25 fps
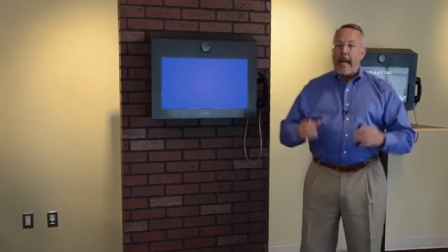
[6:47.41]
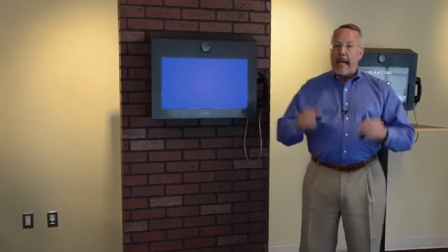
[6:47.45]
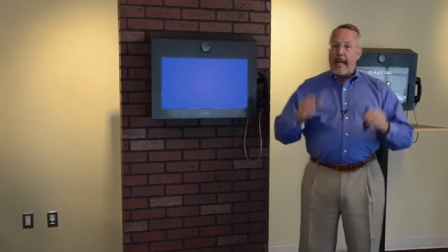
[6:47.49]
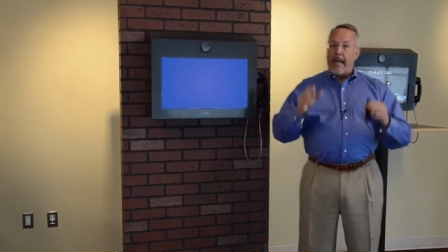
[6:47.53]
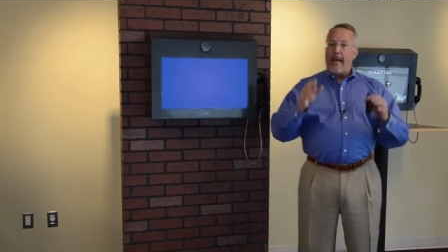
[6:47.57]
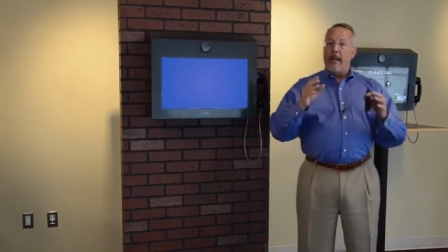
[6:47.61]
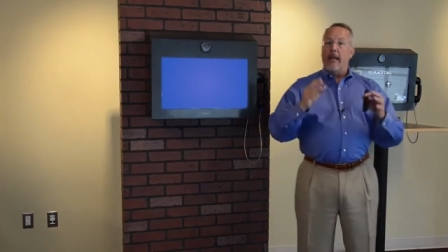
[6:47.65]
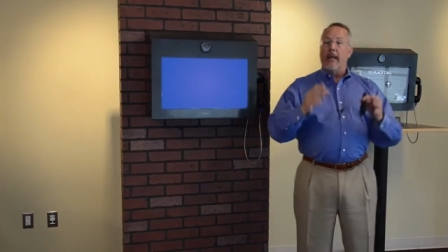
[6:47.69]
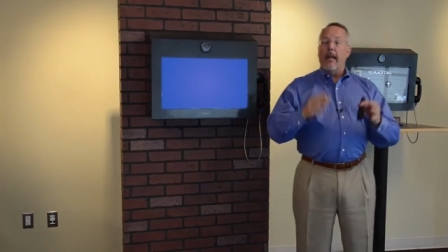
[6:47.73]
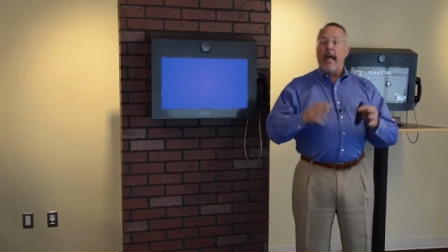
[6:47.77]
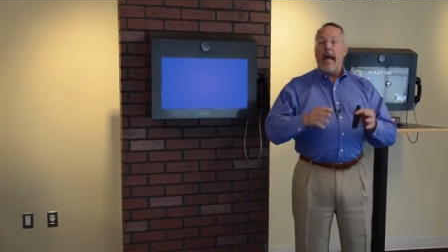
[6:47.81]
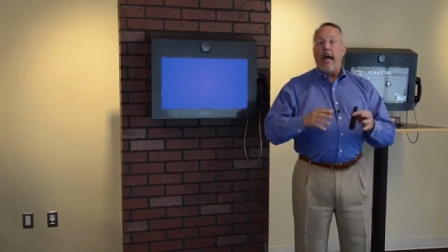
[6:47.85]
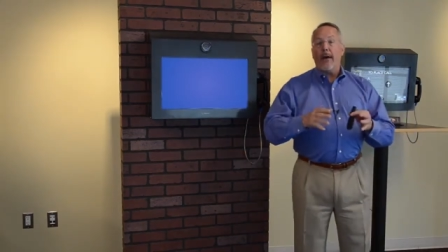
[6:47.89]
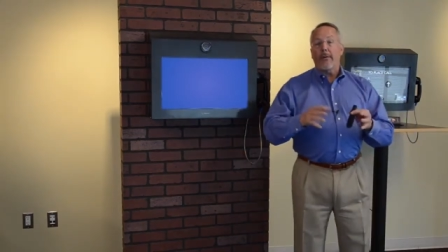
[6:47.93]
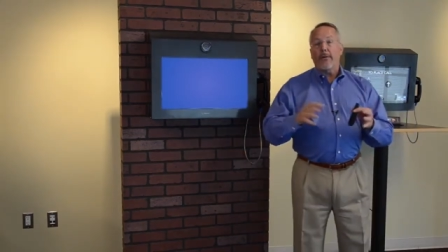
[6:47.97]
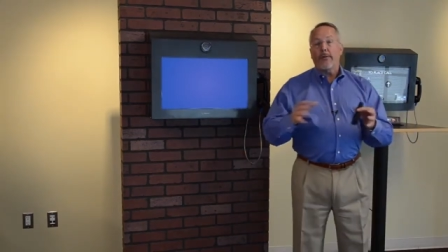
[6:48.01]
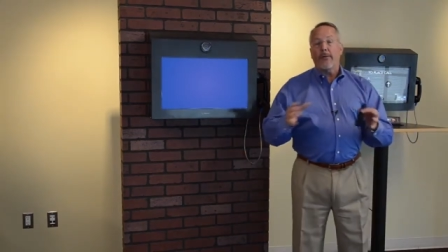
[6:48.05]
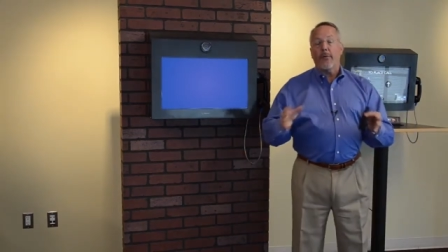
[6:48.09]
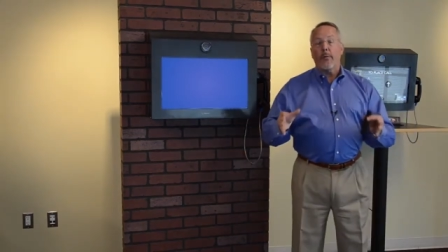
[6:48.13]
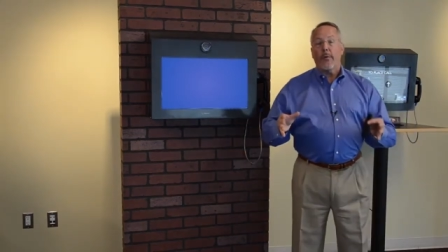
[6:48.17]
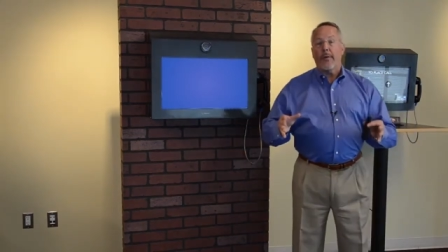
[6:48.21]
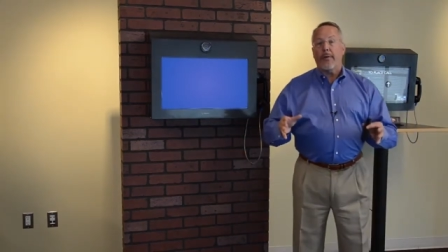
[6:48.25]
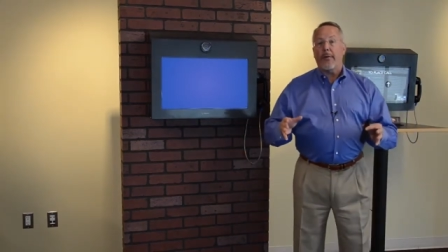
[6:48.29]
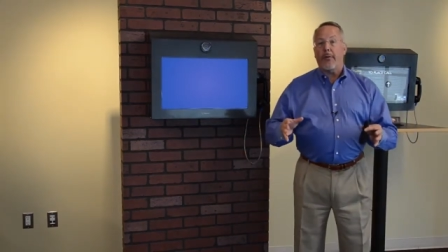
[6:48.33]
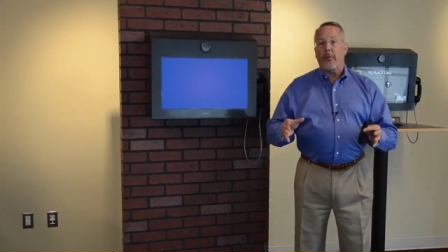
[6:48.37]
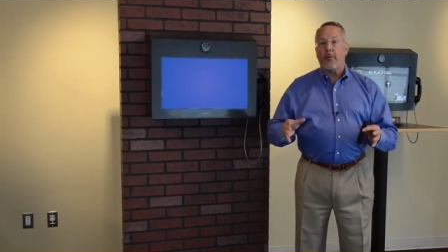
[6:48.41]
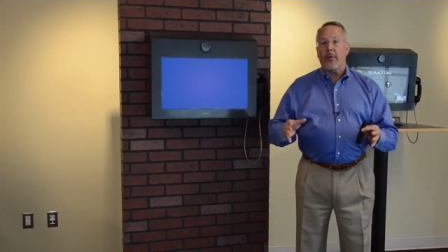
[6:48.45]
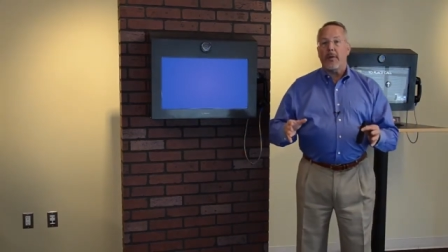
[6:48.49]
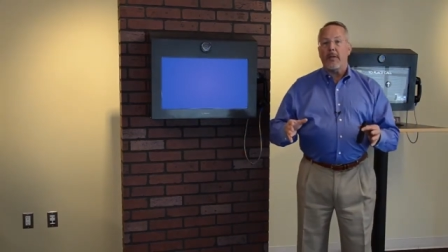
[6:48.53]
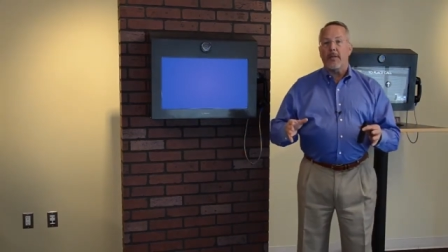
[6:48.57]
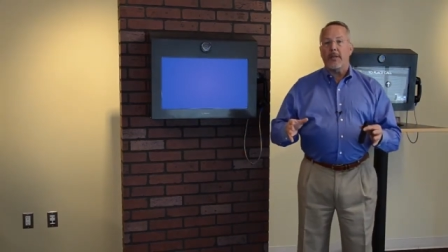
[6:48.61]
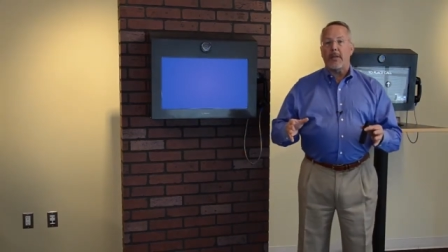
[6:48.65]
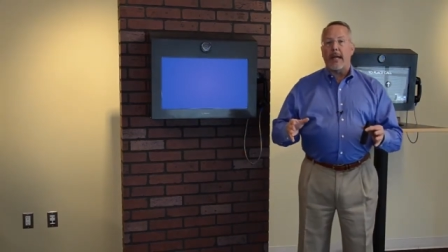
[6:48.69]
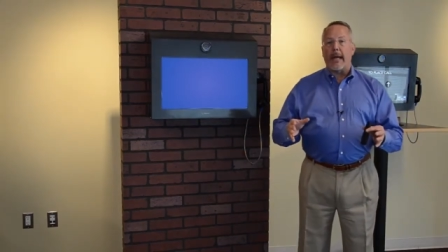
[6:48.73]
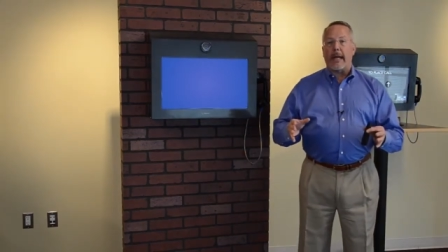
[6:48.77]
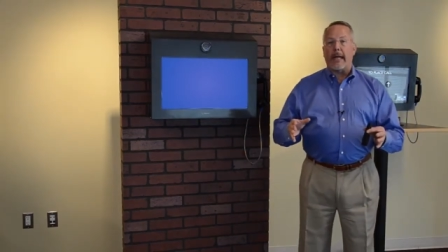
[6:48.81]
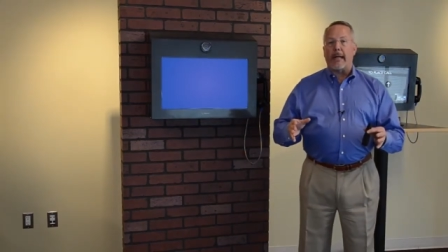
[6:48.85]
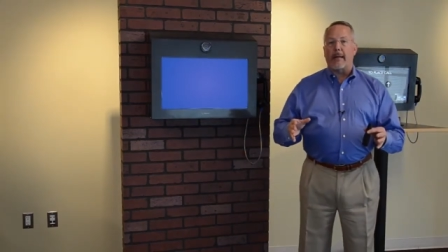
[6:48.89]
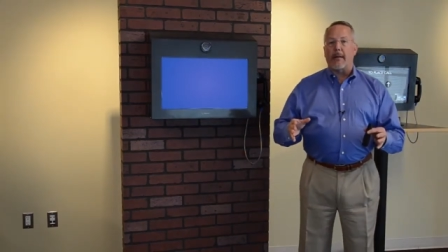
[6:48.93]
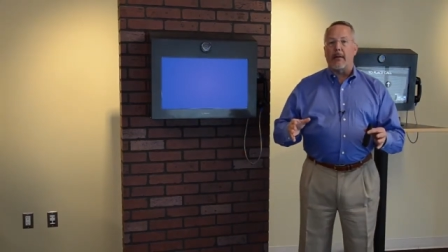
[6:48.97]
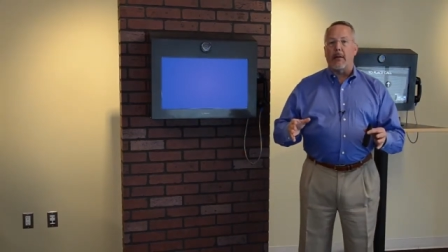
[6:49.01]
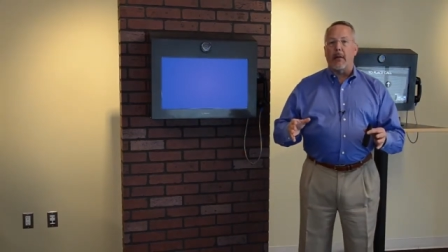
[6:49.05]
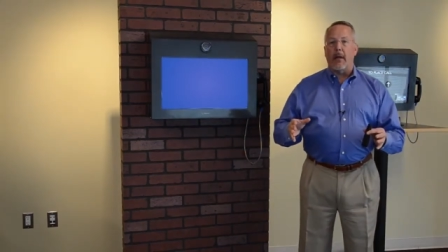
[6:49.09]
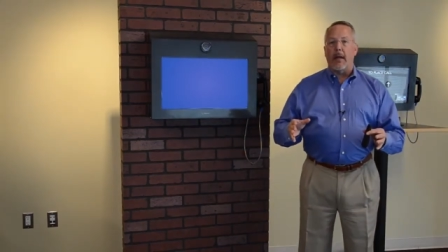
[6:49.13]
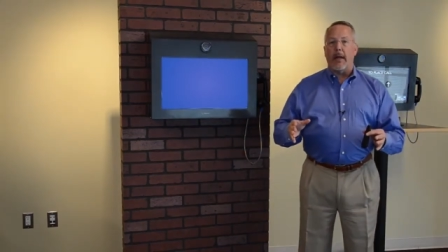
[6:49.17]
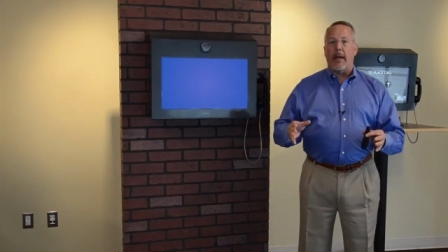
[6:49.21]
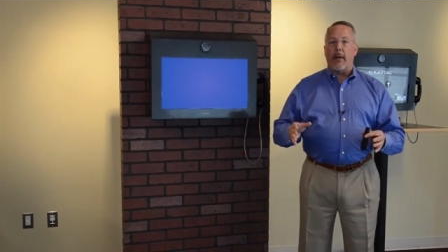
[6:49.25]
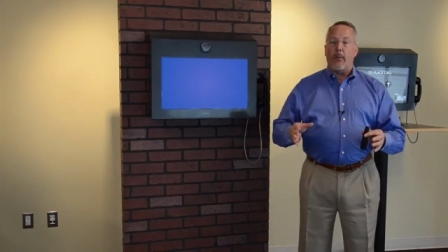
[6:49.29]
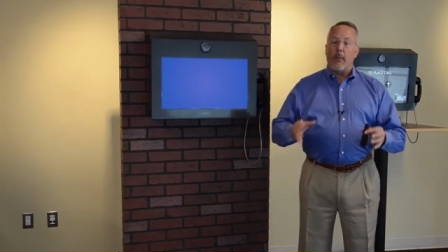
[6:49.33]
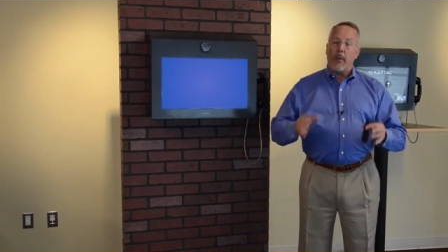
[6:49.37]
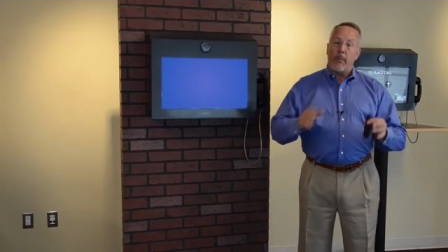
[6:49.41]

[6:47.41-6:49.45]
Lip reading: it allows for a 3-second delay. We